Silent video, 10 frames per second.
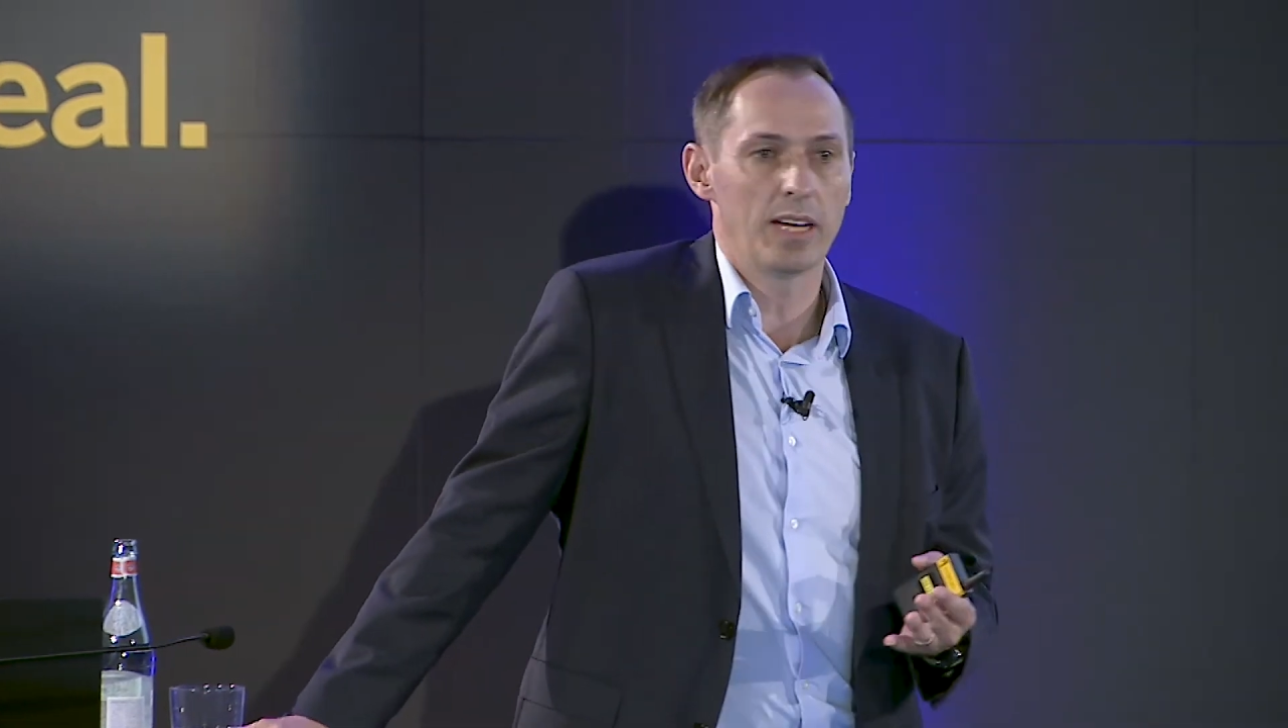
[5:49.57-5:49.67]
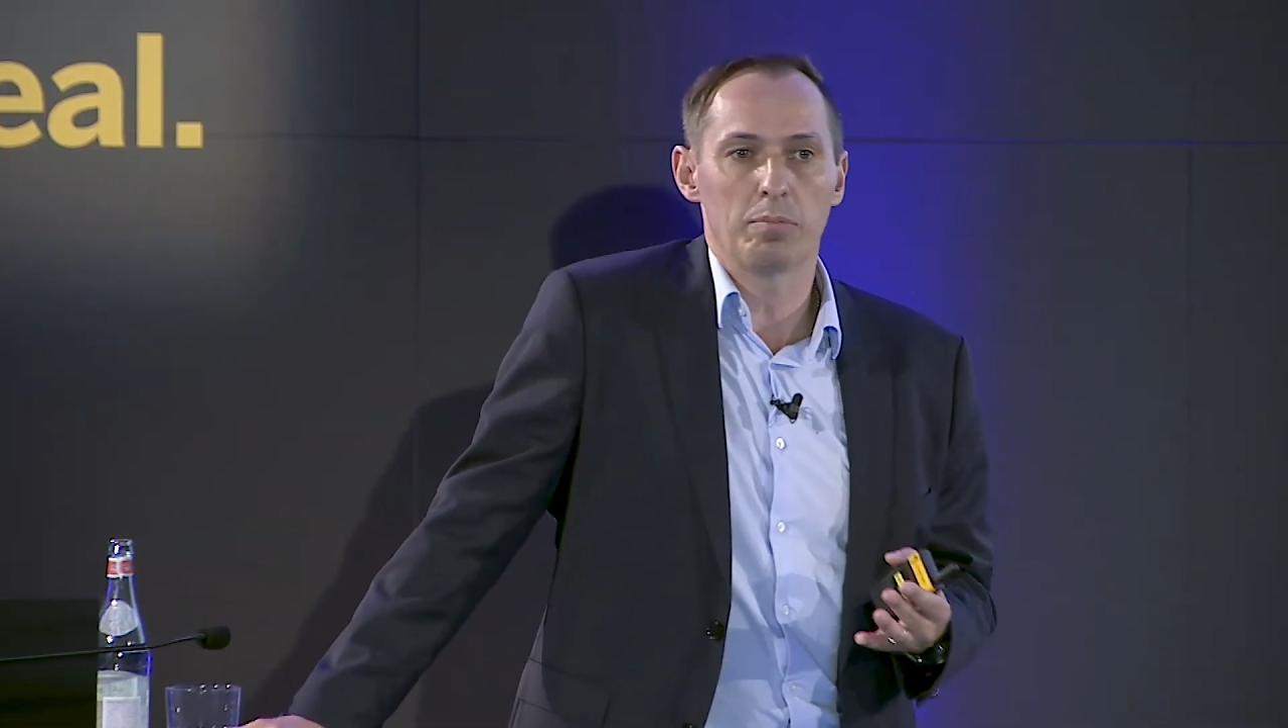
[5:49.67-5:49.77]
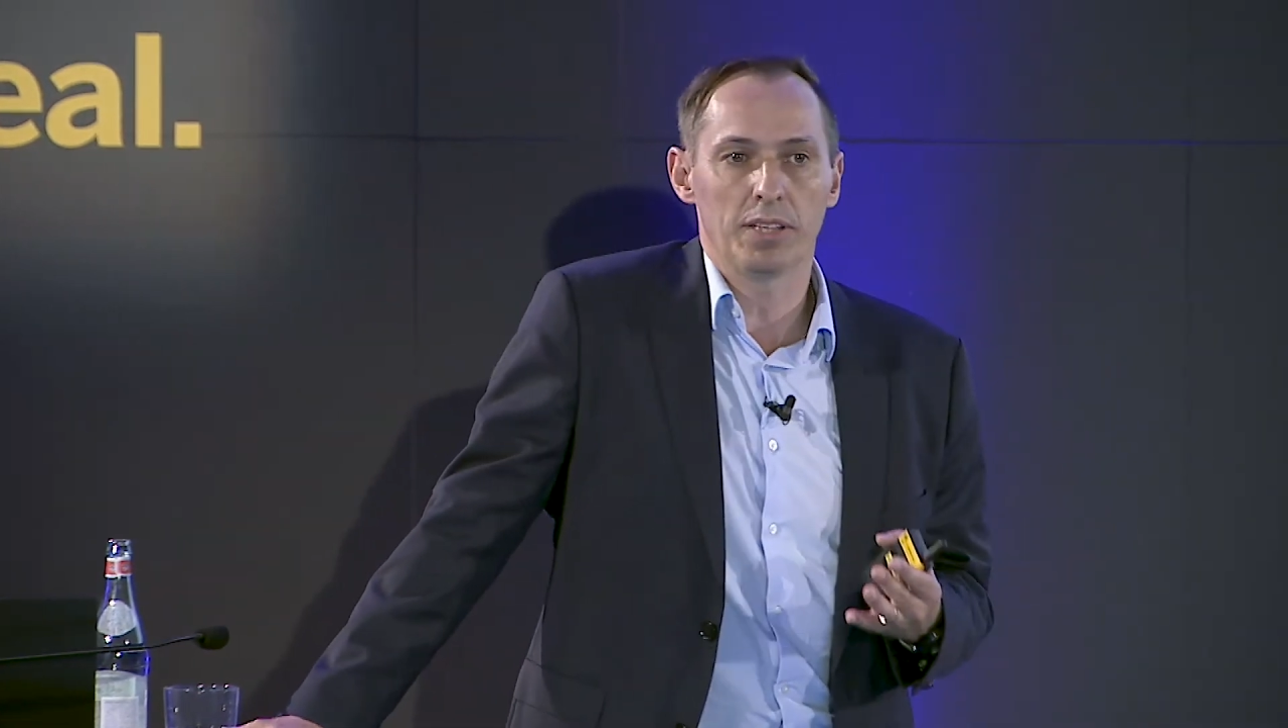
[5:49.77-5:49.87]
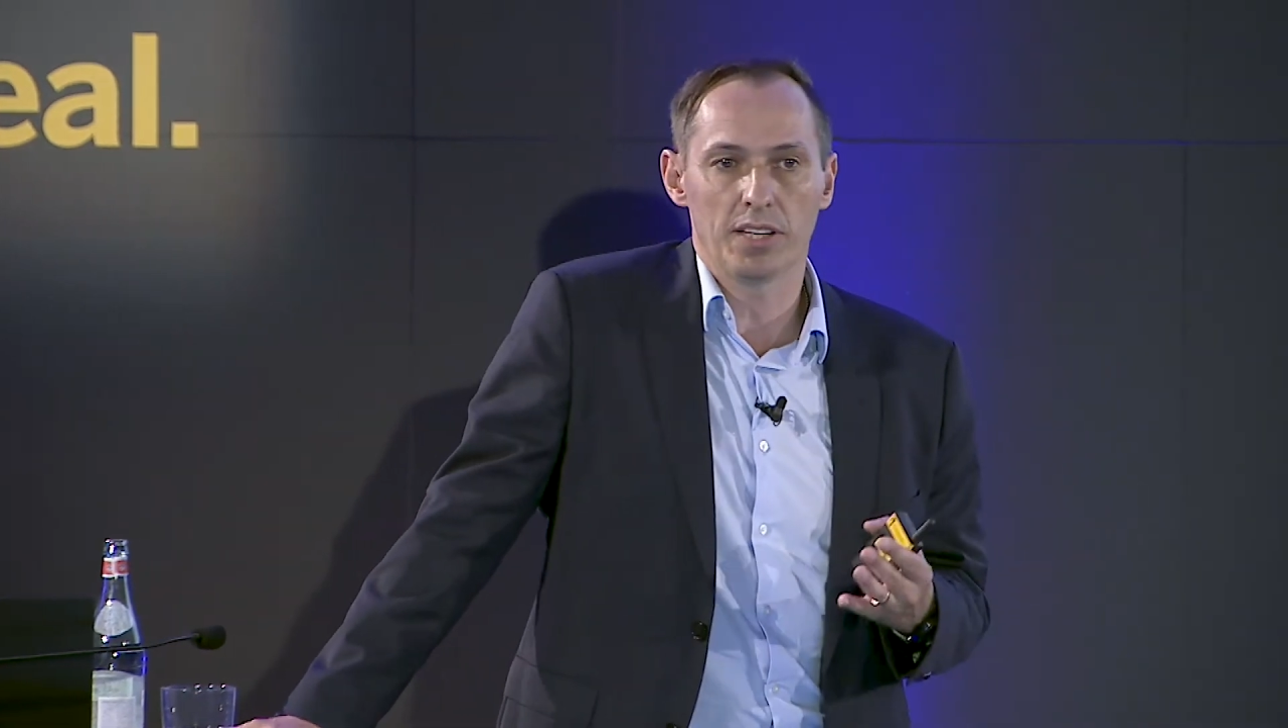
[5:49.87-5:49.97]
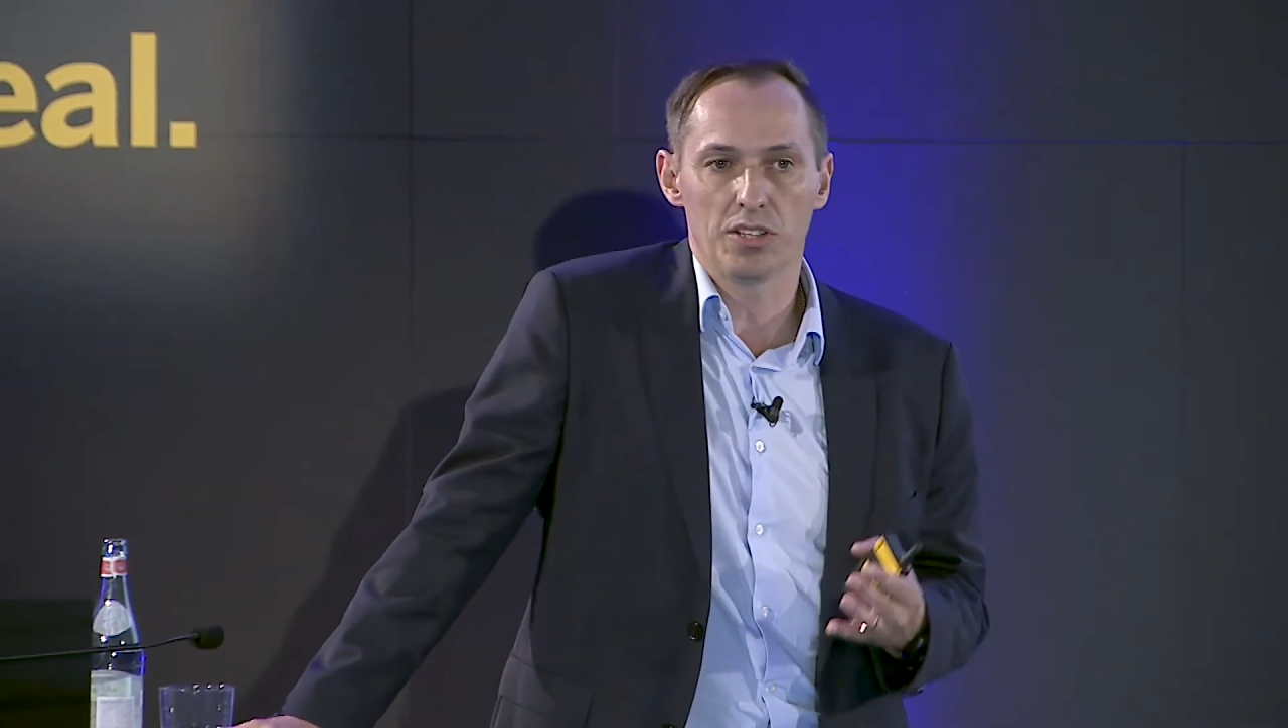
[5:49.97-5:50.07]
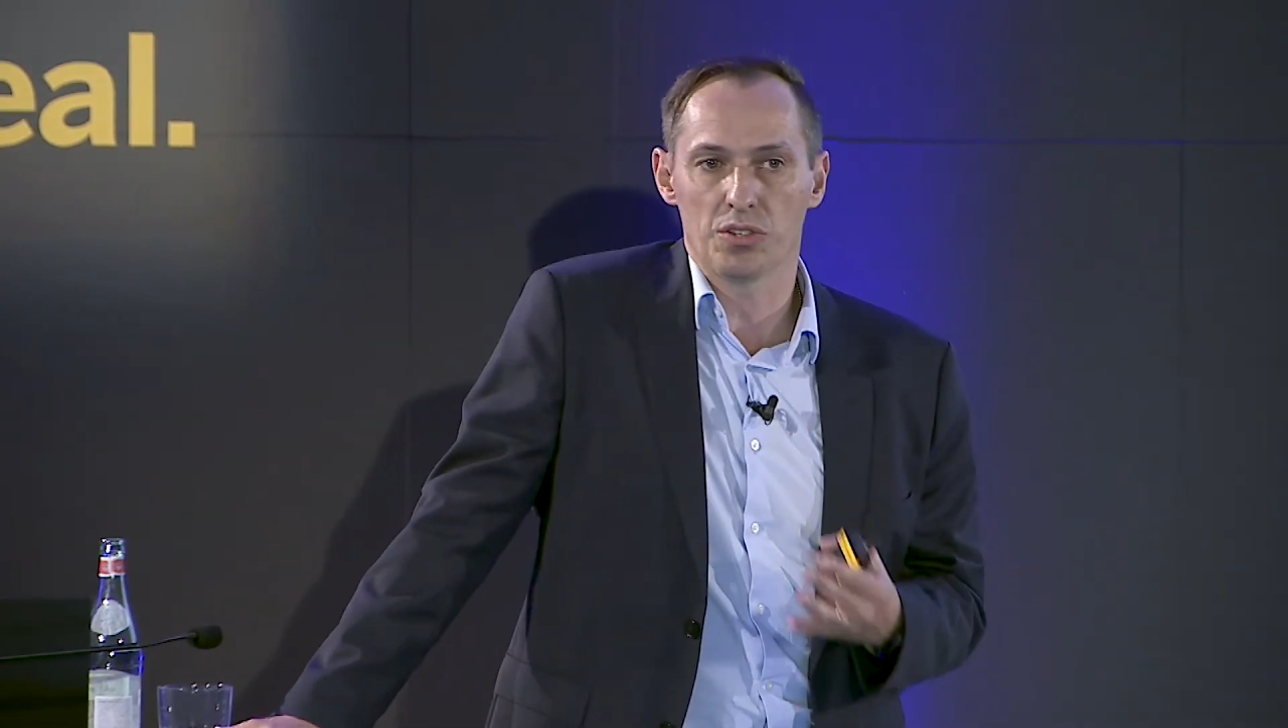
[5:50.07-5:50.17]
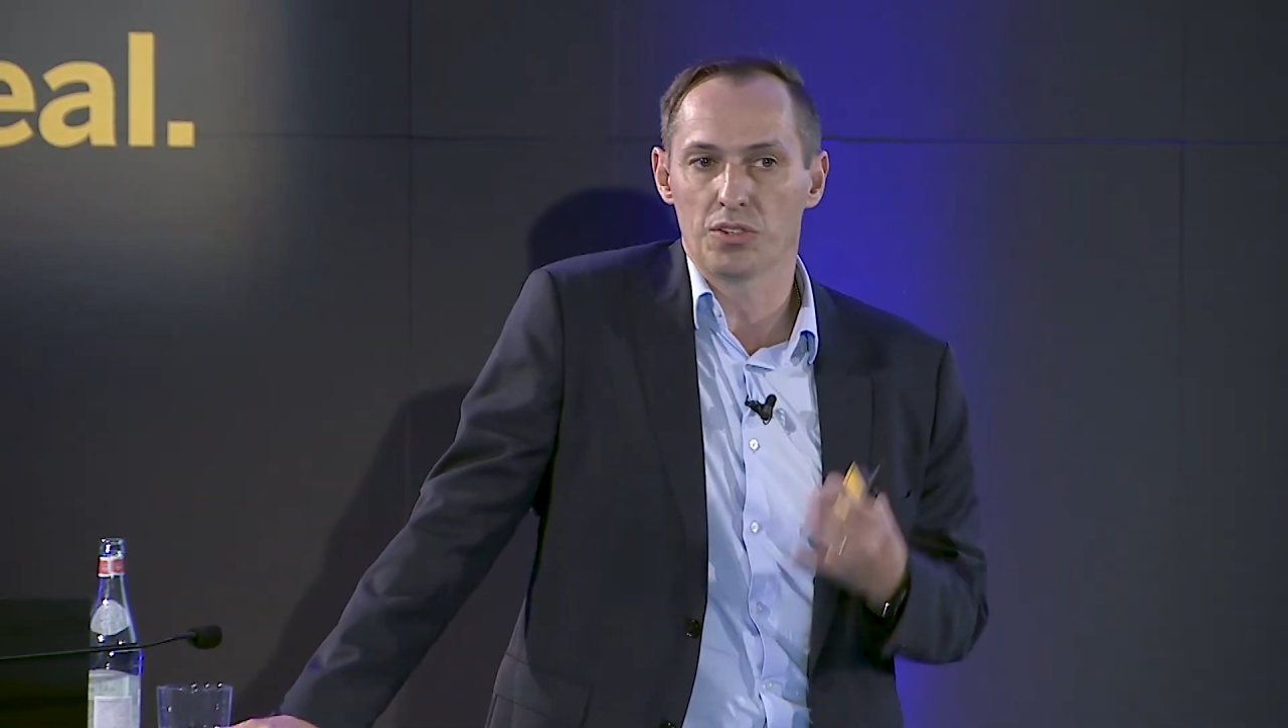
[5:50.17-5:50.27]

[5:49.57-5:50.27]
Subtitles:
applications